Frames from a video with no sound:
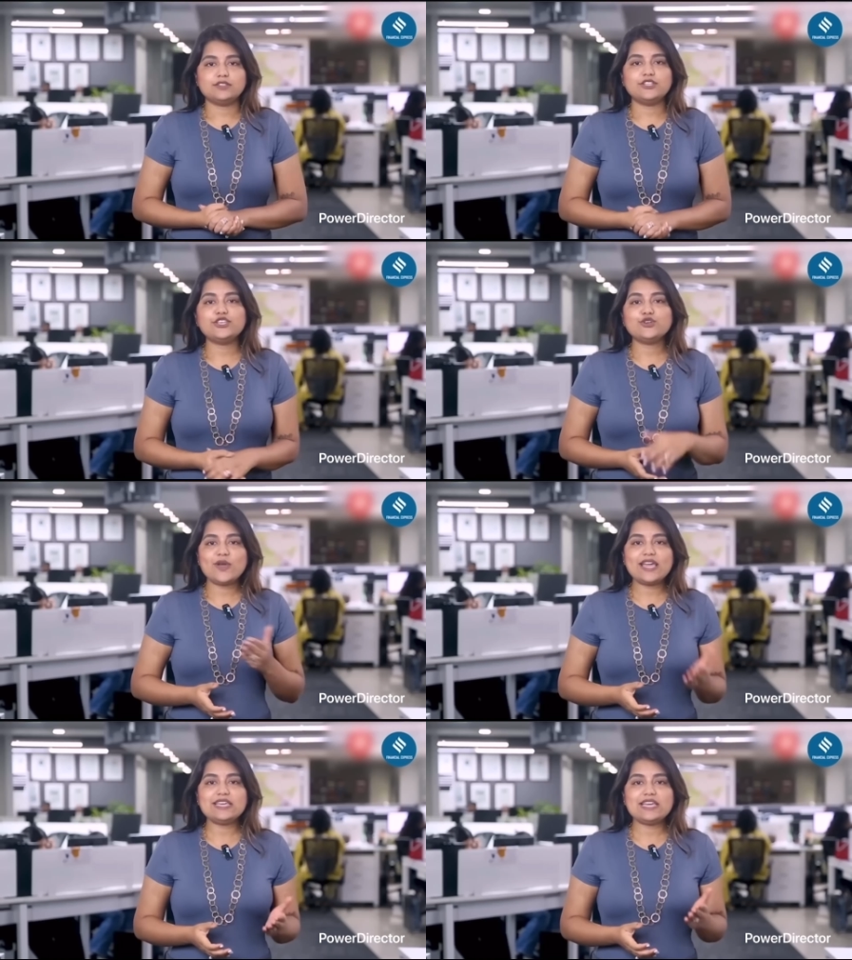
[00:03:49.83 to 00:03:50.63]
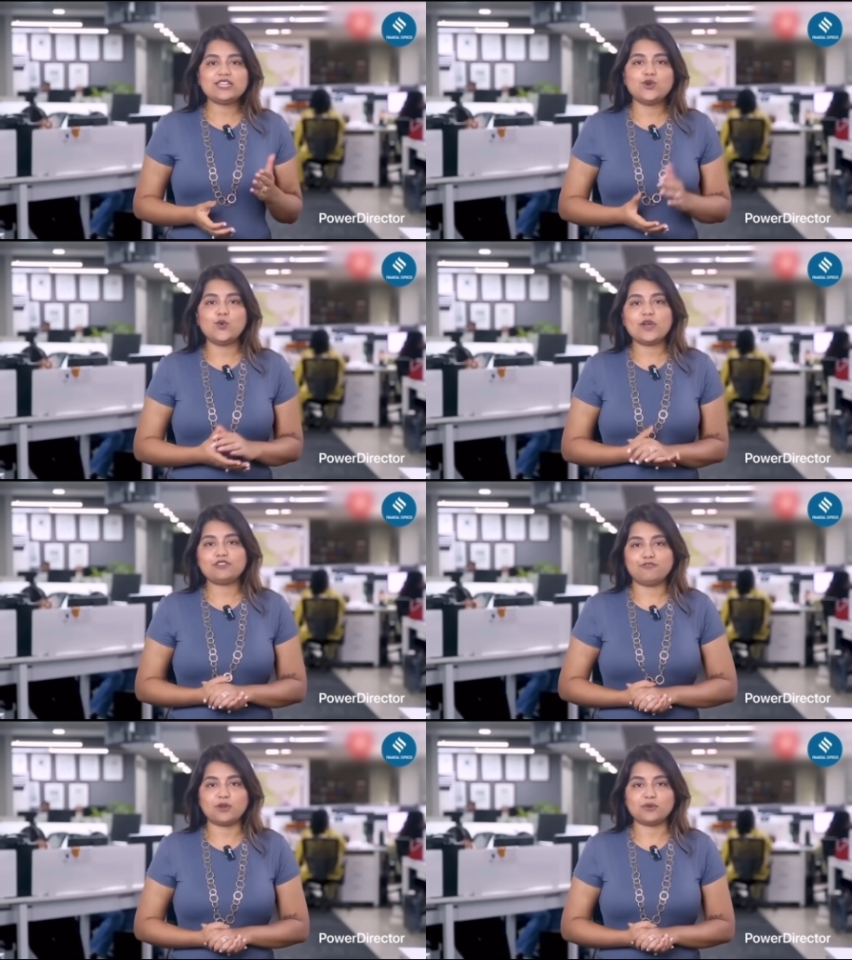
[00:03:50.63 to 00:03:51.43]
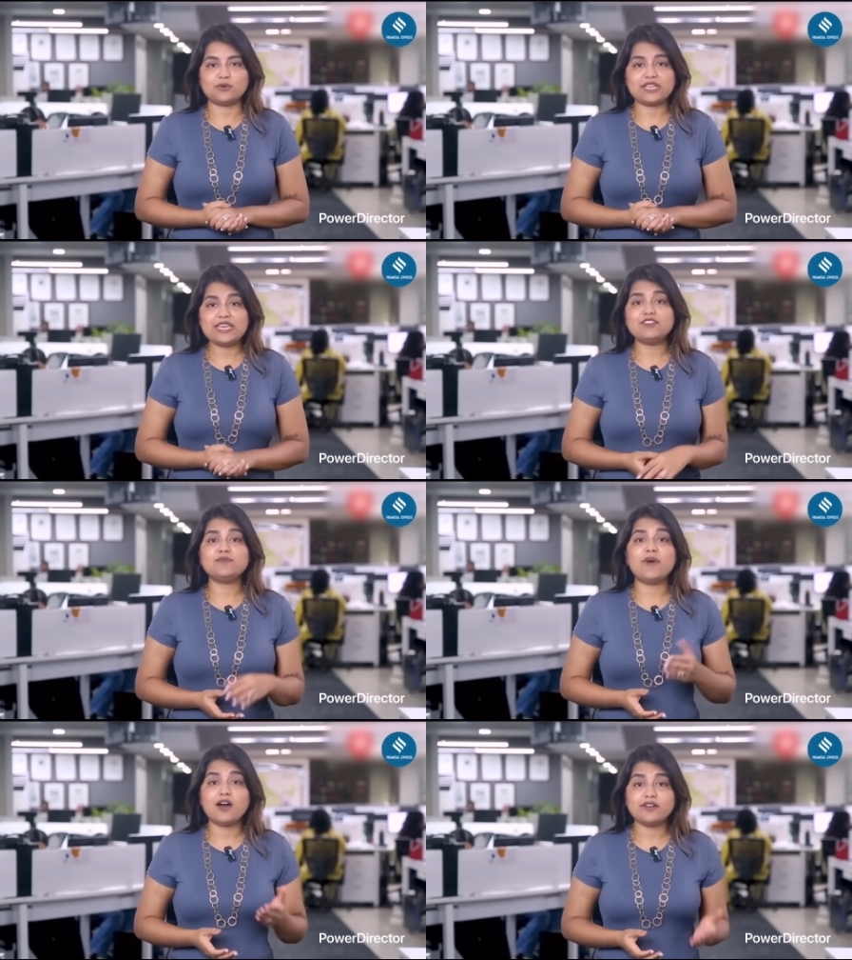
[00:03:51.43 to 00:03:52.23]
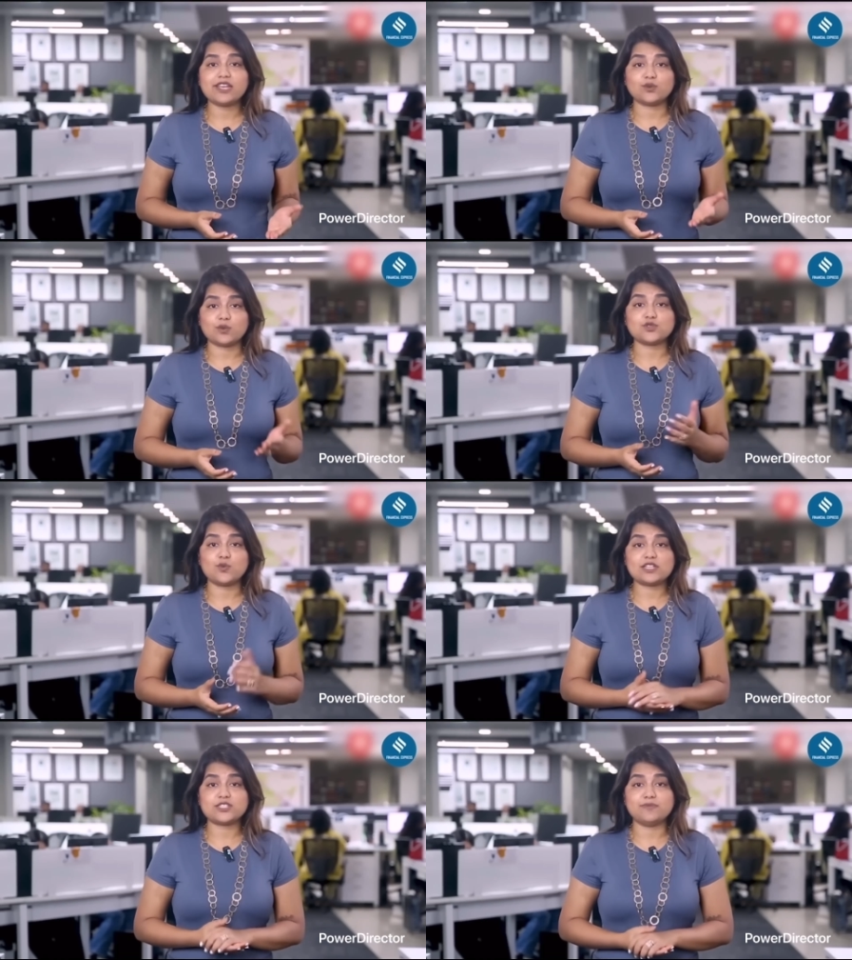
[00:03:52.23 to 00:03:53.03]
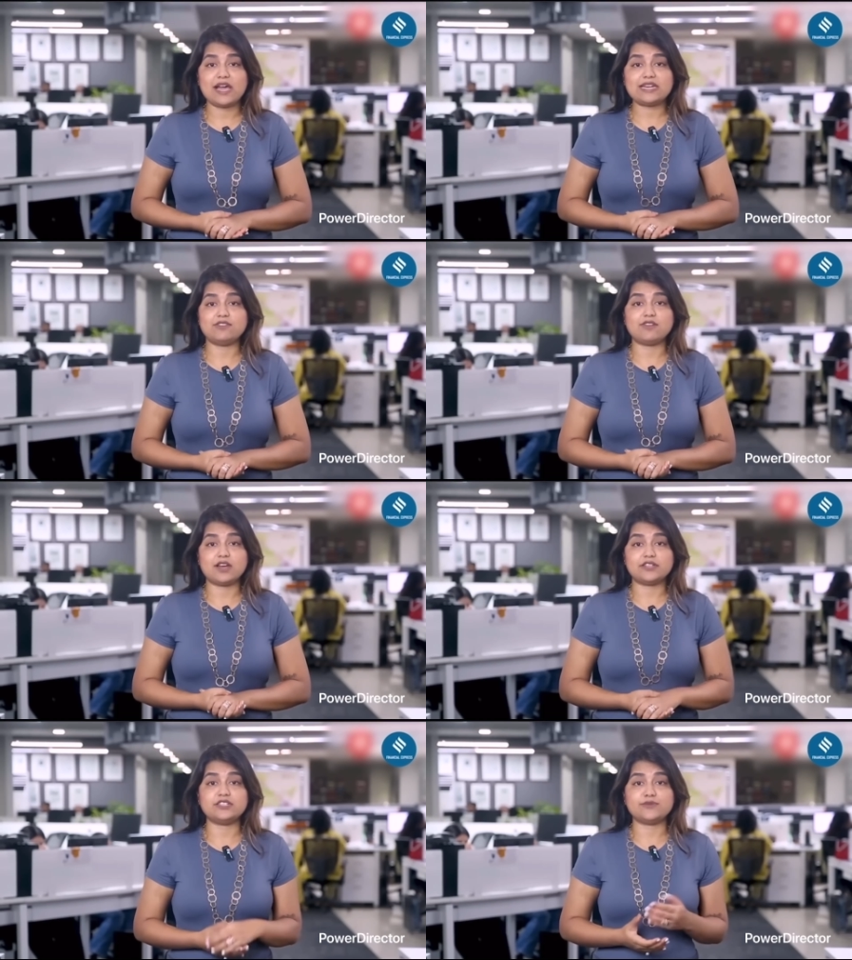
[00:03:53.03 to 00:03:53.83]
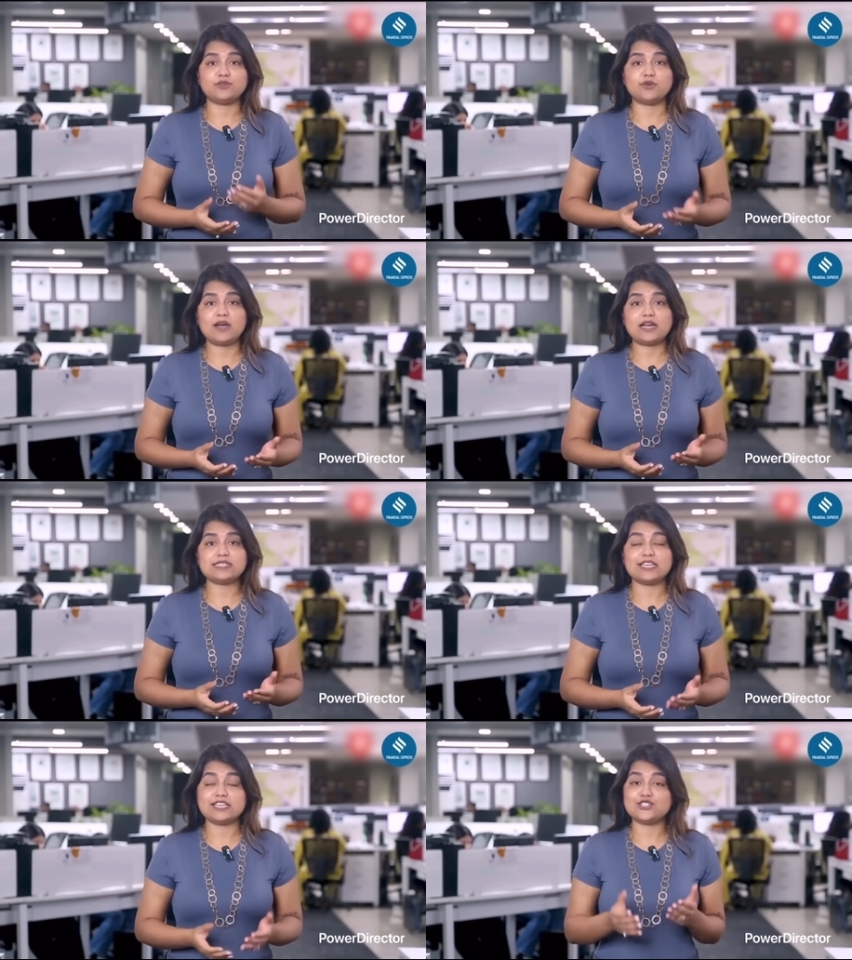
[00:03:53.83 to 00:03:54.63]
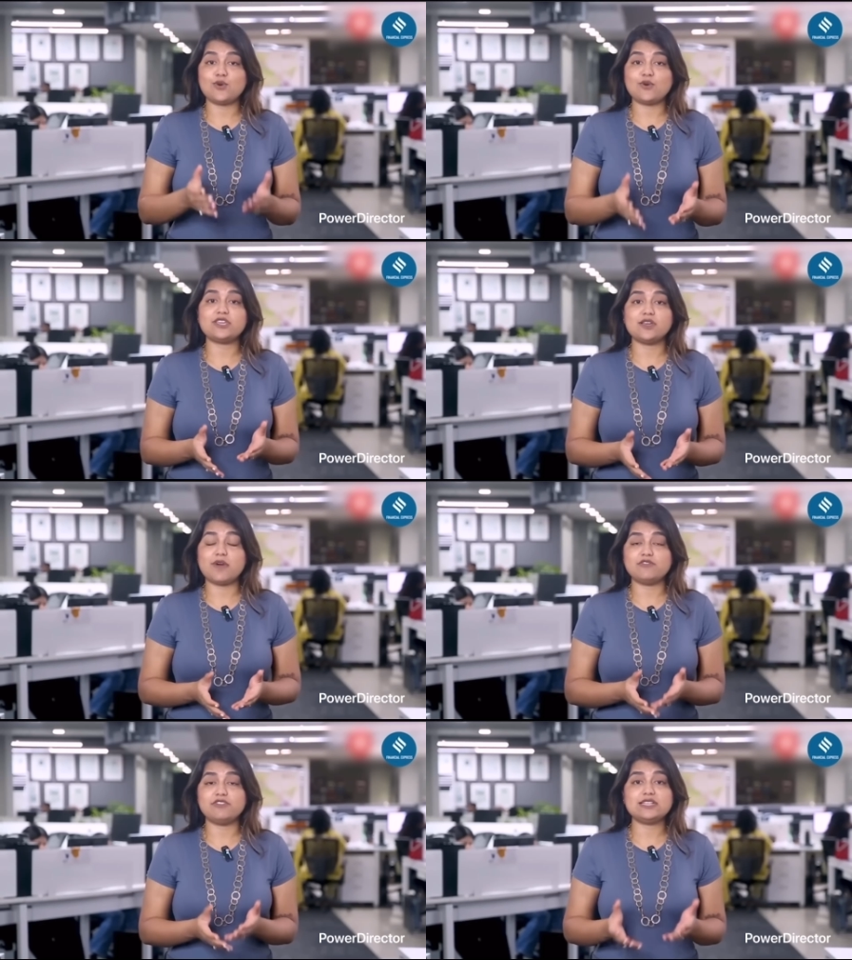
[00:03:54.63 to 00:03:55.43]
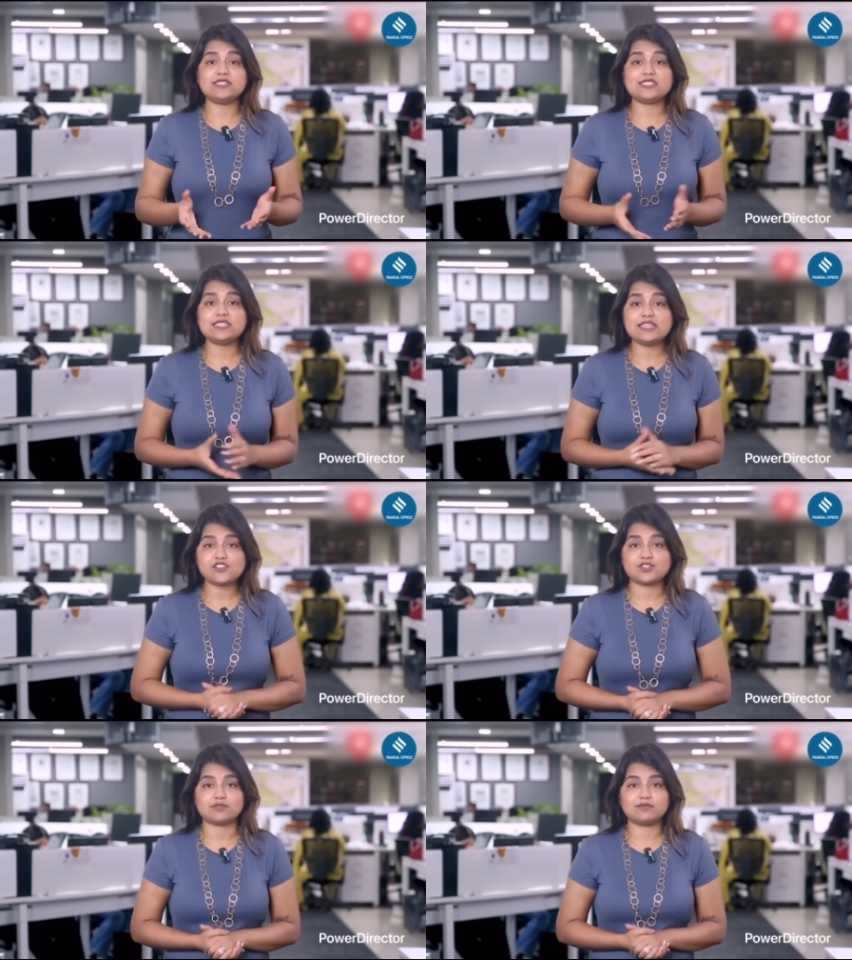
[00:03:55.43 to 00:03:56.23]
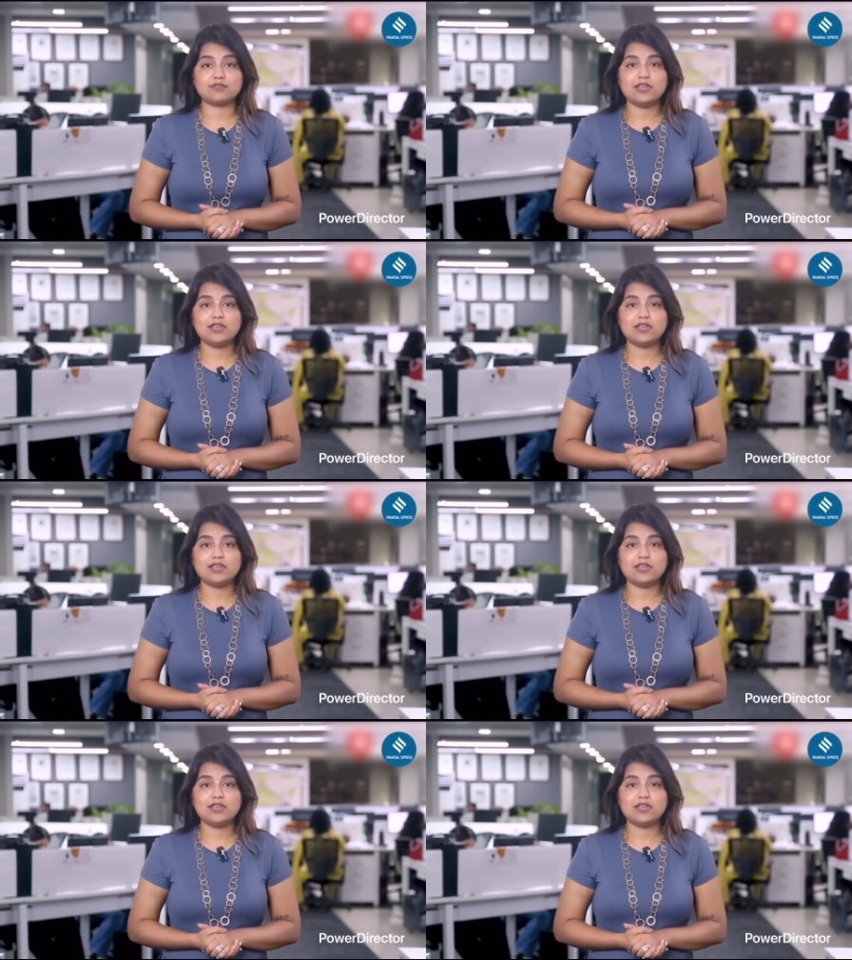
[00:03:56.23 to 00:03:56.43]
The UAE and Kuwait followed. Even Bahrain, which once banned Iranian diplomats, is talking about reconciliation.